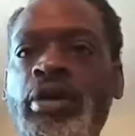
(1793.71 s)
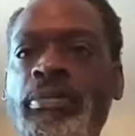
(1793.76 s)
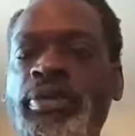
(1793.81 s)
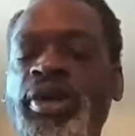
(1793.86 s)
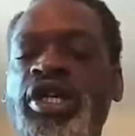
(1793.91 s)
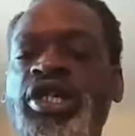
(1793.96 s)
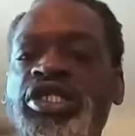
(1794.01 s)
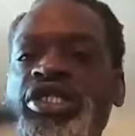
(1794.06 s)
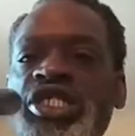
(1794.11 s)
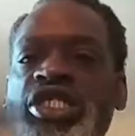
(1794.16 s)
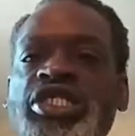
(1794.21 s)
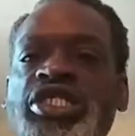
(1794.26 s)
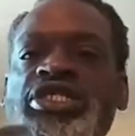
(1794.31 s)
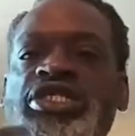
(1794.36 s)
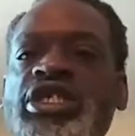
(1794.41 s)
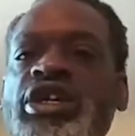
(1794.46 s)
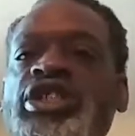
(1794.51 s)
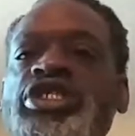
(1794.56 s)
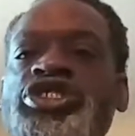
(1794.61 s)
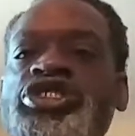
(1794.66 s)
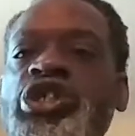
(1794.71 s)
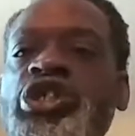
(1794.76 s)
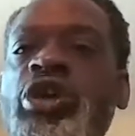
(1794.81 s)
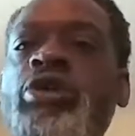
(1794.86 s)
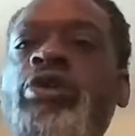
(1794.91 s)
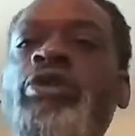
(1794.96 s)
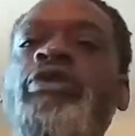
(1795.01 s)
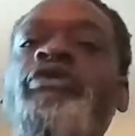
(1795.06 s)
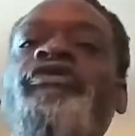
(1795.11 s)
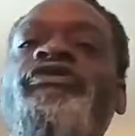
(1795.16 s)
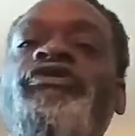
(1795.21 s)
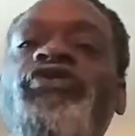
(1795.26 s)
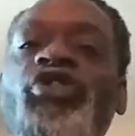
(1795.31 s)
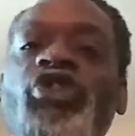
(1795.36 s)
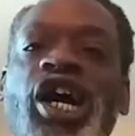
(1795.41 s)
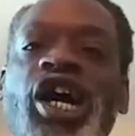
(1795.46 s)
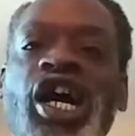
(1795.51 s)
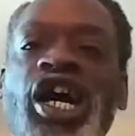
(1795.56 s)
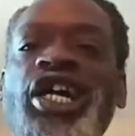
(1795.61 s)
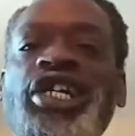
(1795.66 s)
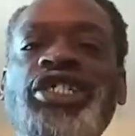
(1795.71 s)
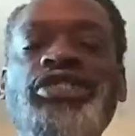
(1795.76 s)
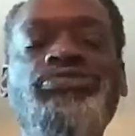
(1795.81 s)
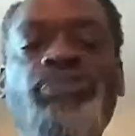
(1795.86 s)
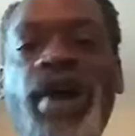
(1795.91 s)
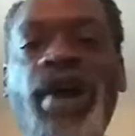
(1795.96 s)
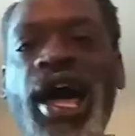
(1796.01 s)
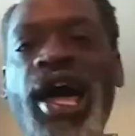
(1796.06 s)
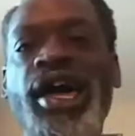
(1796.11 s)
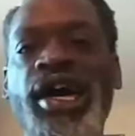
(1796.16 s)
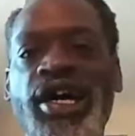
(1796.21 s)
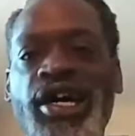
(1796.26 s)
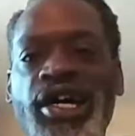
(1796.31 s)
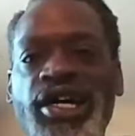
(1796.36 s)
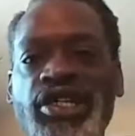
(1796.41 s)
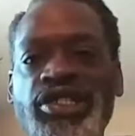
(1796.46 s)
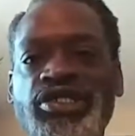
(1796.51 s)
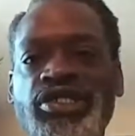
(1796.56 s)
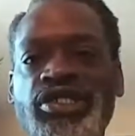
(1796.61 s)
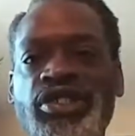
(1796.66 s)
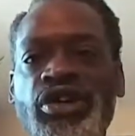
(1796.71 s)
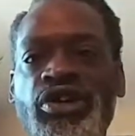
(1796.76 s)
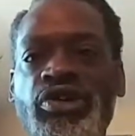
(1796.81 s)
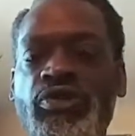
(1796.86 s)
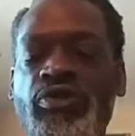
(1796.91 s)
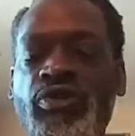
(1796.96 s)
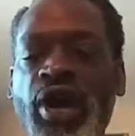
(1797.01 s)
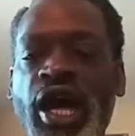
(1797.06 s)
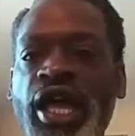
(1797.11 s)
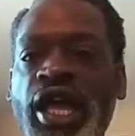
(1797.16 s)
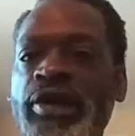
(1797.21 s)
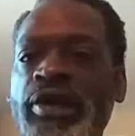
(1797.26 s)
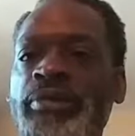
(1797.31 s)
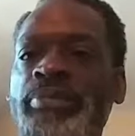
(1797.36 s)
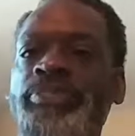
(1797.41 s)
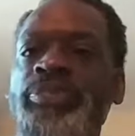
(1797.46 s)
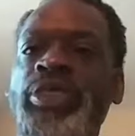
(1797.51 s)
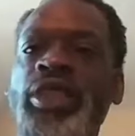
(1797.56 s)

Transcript: because this is a show for us, by us, right?